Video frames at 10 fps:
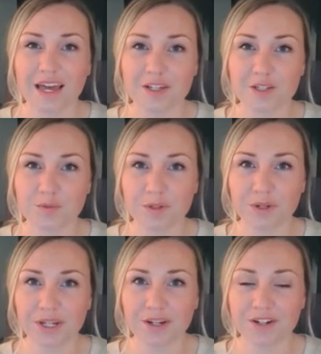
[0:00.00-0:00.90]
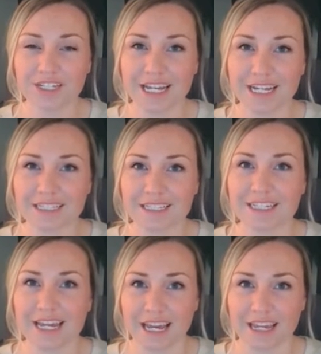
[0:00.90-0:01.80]
As we read our text
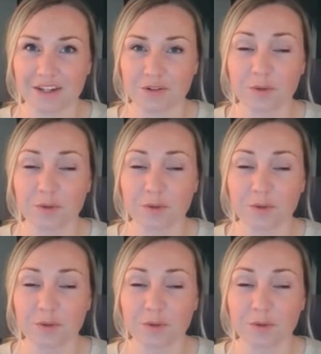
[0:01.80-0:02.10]
today,